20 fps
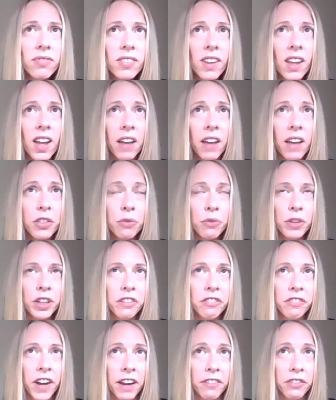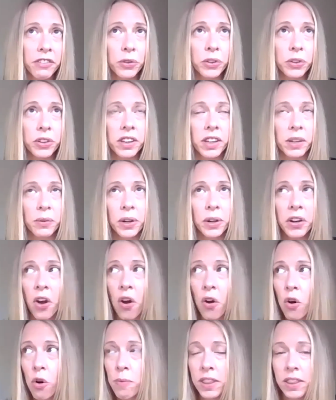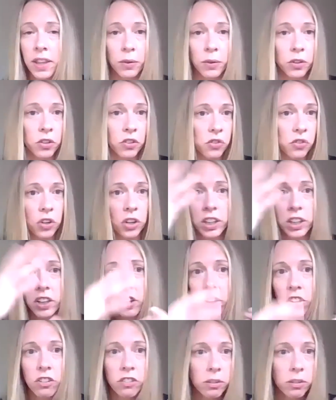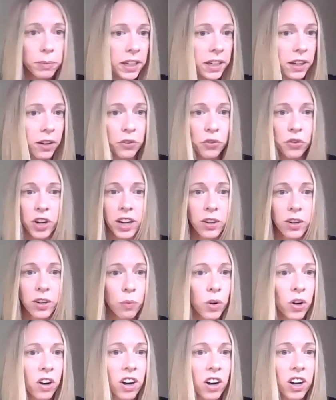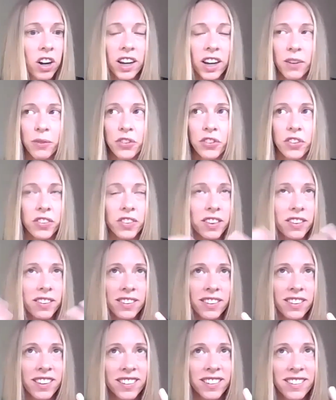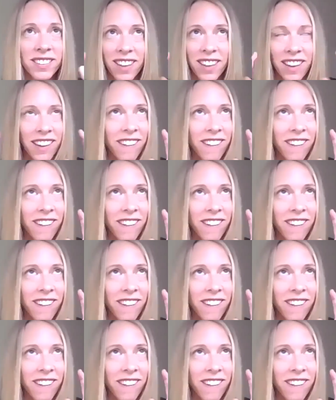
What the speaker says: I have a 3 and a 5-year-old, and they were at home and they were just crawling all over me, and I was trying to work, and it was just the silliest